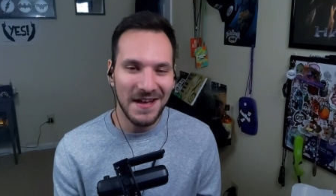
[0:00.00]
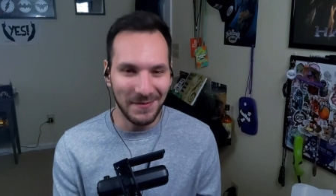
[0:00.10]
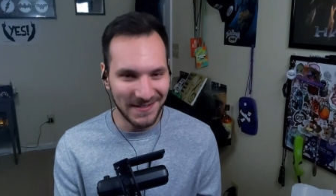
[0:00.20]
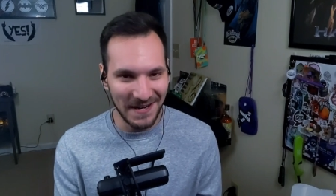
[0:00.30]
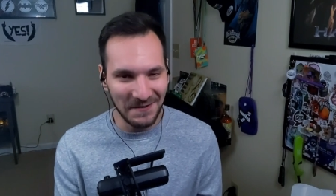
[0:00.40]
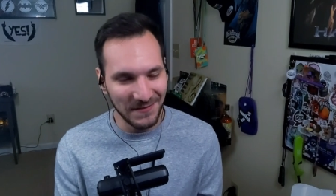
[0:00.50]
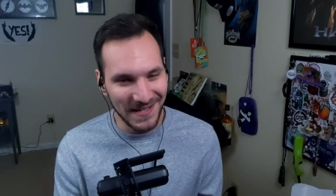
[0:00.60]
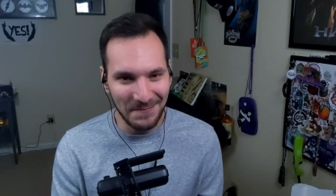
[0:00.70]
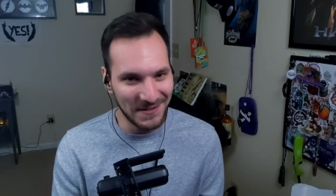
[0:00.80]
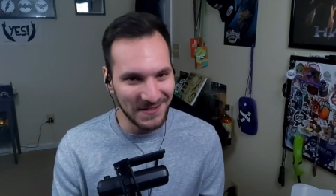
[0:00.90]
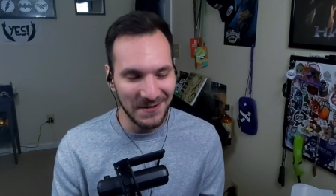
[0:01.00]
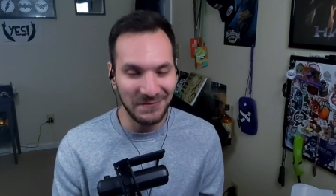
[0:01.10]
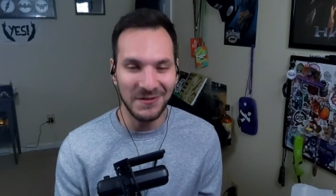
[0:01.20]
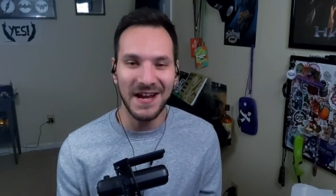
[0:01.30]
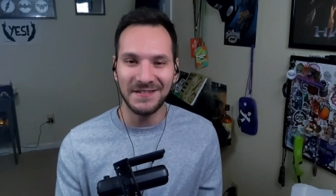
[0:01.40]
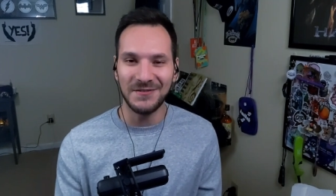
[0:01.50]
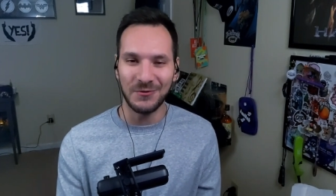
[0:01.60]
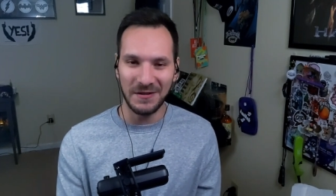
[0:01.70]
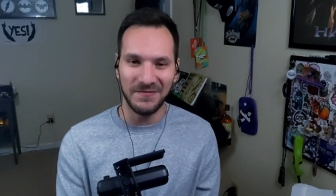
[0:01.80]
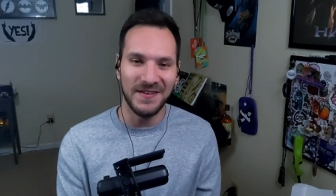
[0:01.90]
I'm excited for the episode. If you guys
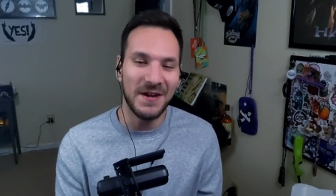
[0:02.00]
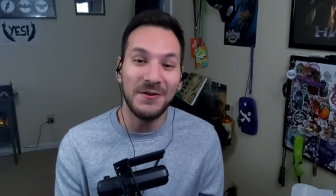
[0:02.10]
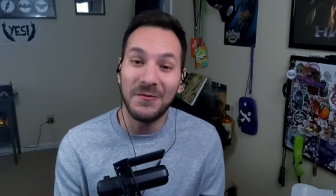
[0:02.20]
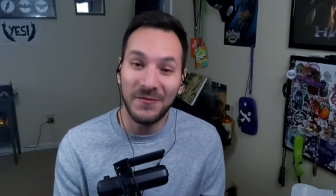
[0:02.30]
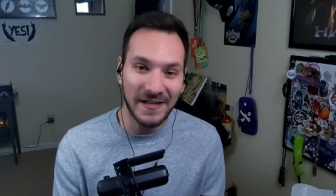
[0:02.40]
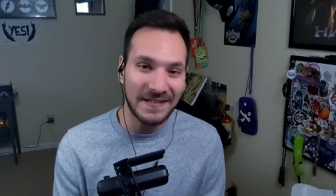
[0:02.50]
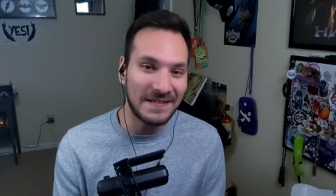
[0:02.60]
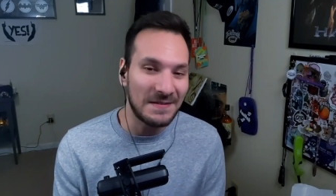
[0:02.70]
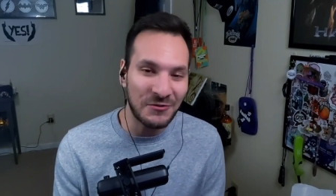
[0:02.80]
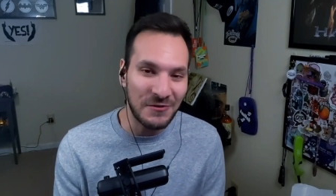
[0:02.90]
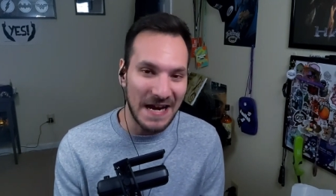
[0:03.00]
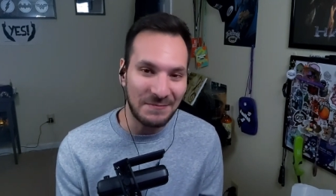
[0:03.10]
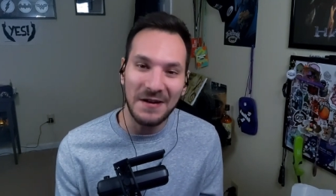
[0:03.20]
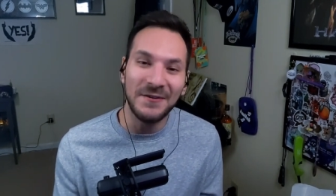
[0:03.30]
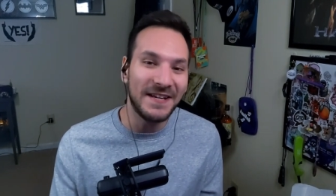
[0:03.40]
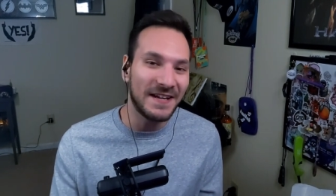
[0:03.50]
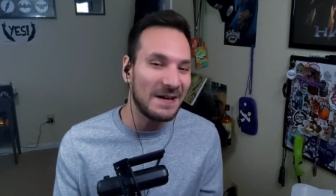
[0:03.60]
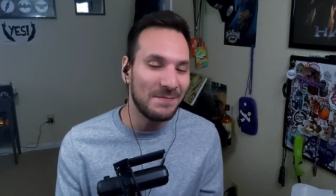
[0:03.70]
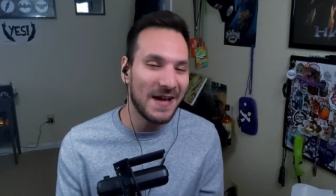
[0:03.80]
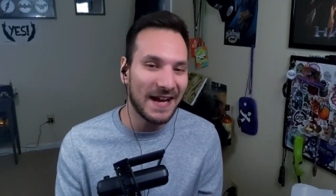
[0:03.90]
enjoy the video, don't forget to subscribe so that we can
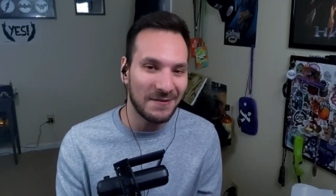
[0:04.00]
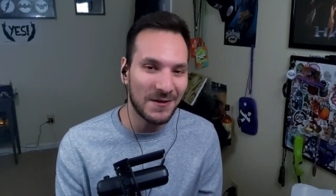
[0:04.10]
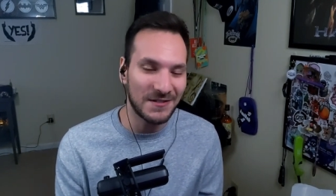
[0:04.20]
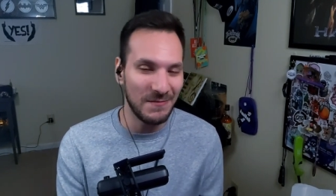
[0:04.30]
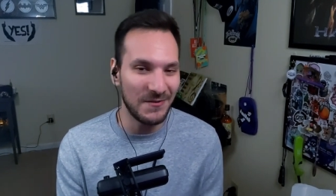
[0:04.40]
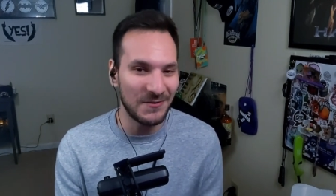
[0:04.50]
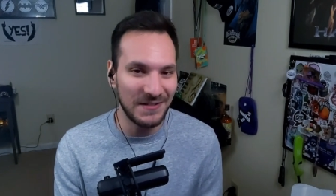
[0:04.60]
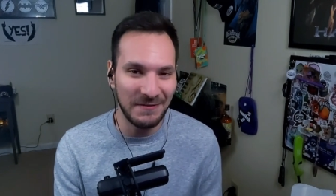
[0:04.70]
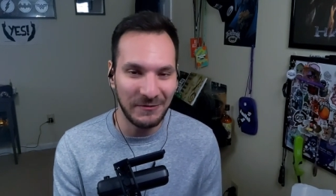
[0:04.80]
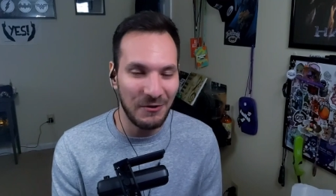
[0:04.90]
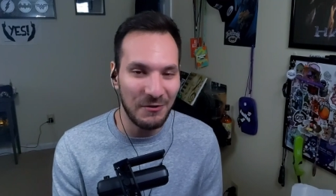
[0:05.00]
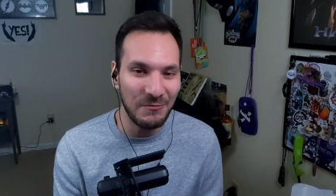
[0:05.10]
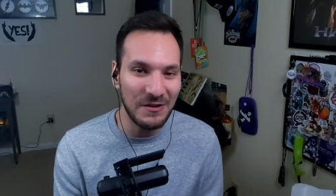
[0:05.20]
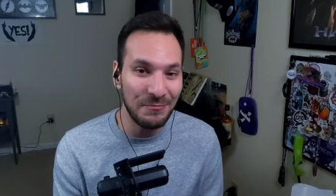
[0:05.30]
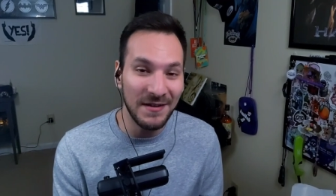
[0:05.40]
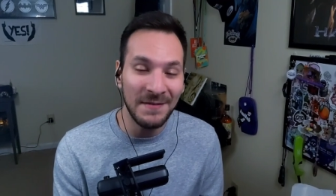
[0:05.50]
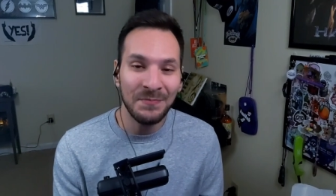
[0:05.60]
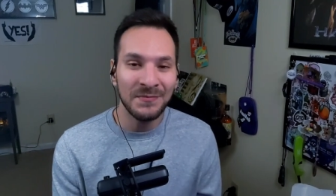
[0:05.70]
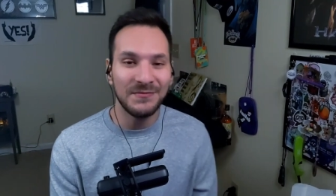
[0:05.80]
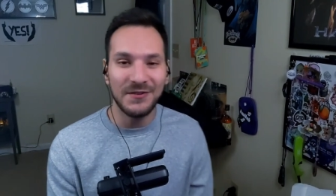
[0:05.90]
come back and watch some other stuff along with me.
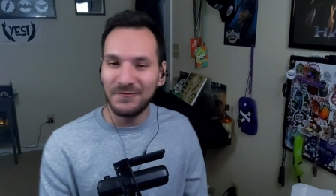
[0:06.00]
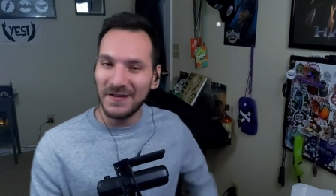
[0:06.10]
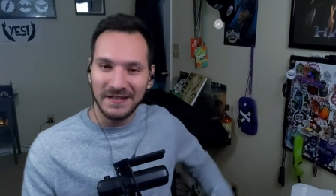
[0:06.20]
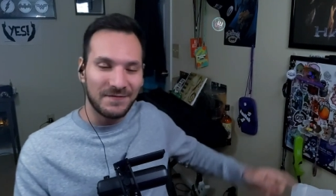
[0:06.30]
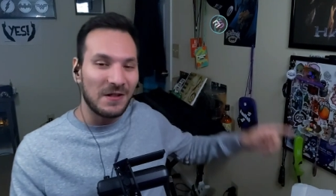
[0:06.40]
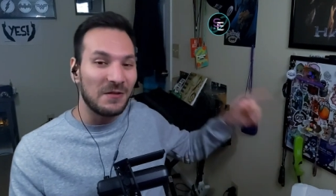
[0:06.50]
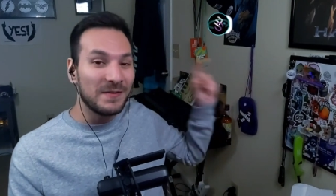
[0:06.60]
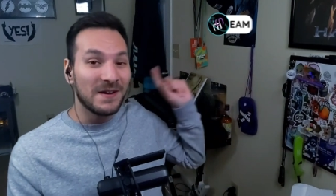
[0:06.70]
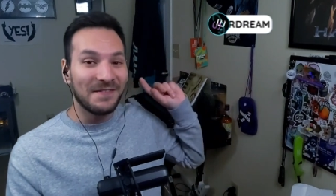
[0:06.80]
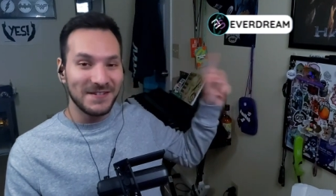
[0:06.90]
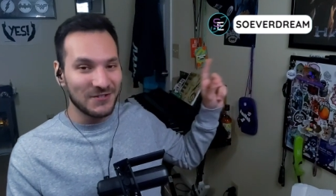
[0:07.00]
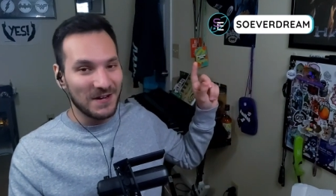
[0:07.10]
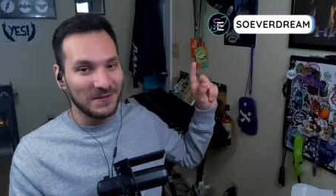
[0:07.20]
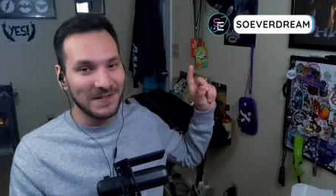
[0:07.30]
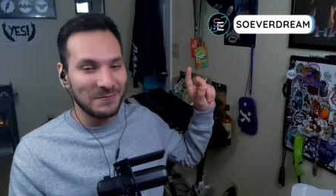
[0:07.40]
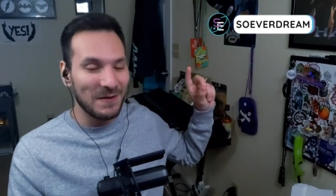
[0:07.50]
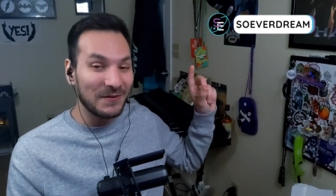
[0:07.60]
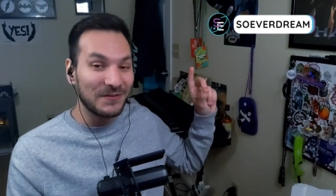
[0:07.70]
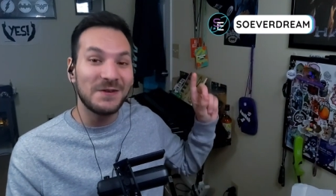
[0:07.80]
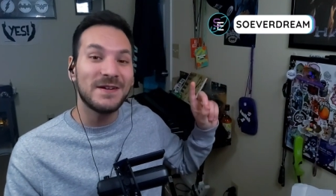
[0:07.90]
Don't forget to follow me on these channels as
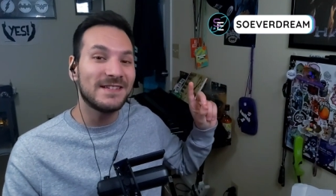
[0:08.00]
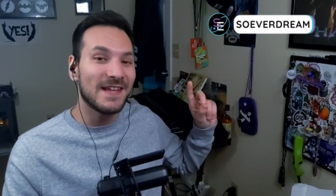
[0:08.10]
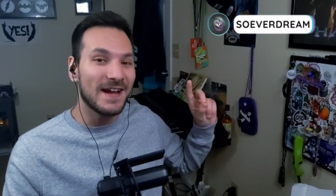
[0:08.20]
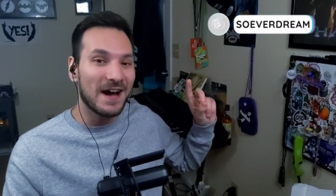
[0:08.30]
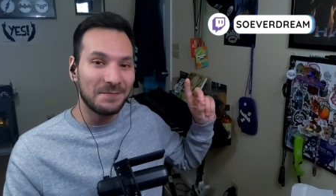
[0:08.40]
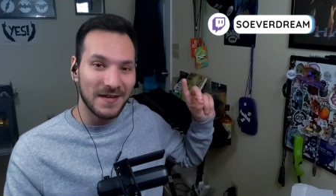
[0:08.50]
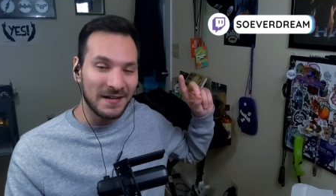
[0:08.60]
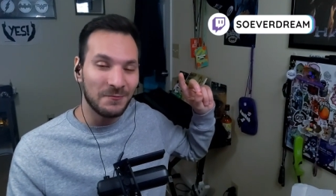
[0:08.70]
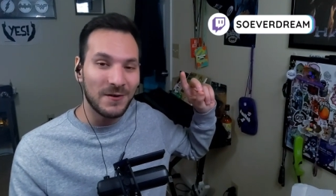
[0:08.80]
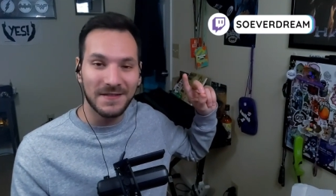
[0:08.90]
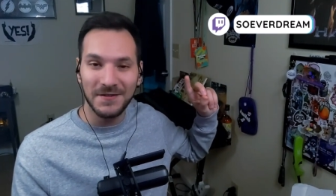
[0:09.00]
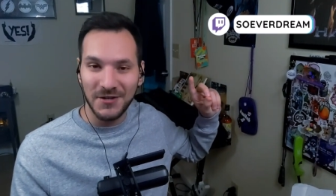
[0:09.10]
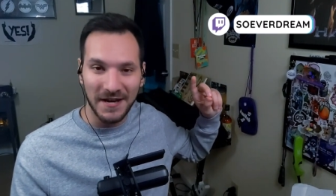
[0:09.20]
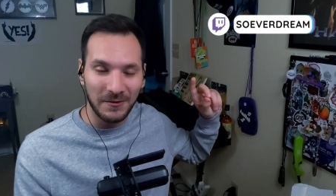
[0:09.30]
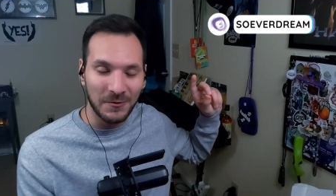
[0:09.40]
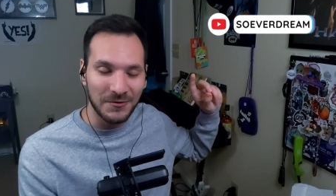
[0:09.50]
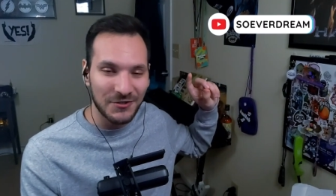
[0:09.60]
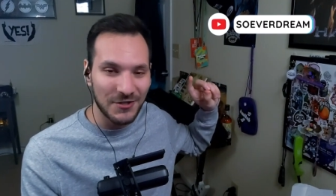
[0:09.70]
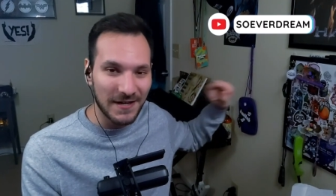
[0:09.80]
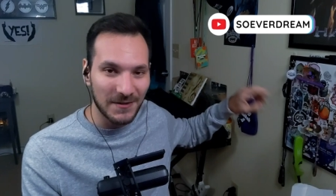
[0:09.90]
well so that we can stay updated with the channel or
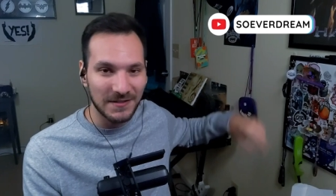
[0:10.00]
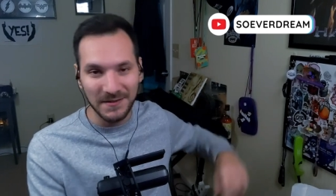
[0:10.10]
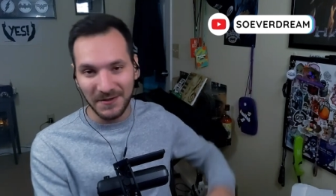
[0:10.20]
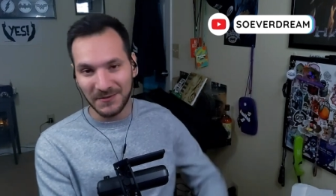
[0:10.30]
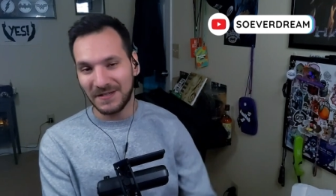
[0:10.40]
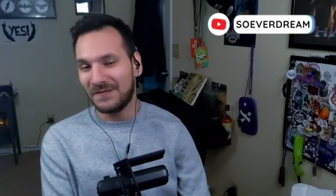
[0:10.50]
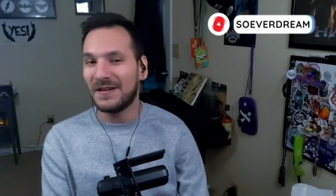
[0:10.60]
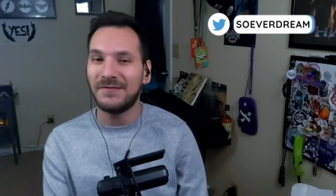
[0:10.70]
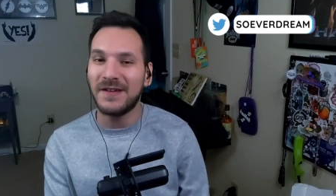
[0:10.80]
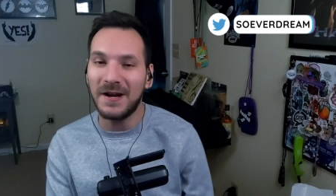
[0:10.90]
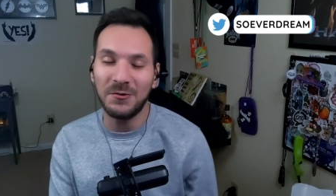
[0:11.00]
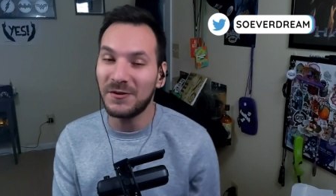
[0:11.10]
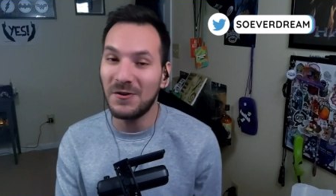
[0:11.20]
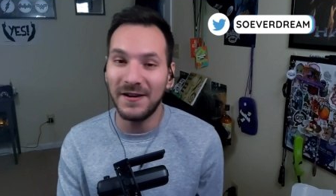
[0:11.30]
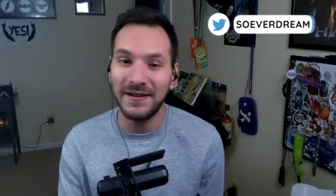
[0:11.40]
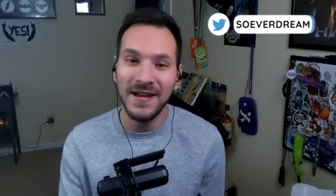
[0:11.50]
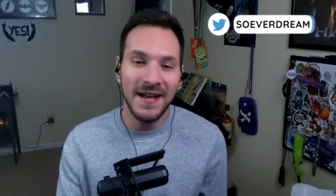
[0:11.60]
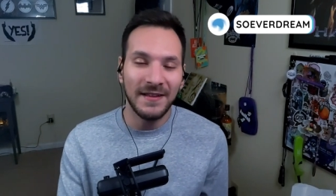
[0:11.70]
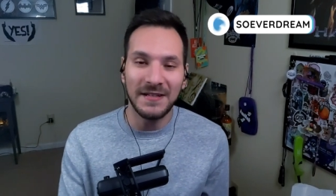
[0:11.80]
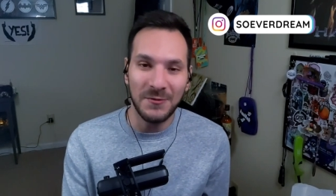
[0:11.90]
just check out some of the other stuff that I've got going on,
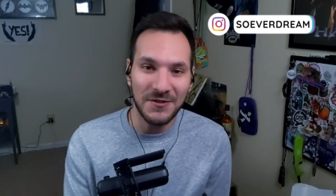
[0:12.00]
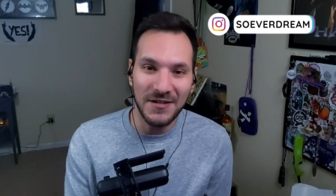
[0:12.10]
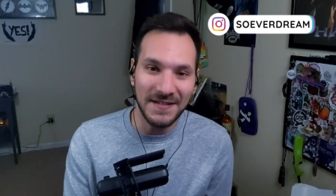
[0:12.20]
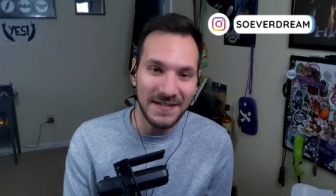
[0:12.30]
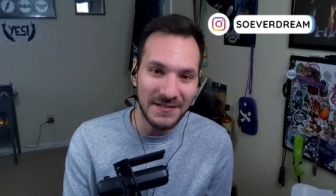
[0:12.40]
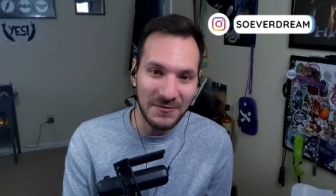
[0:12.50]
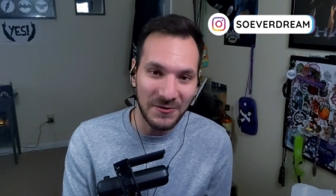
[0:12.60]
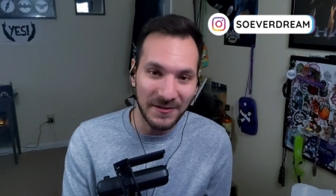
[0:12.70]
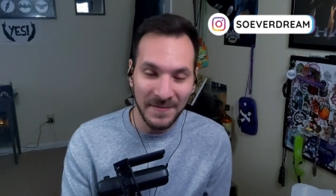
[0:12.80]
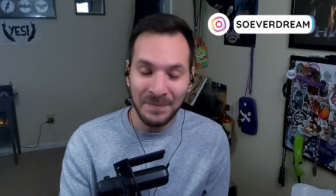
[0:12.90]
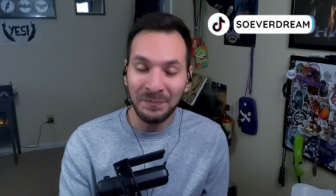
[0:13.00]
like Twitch and Discord.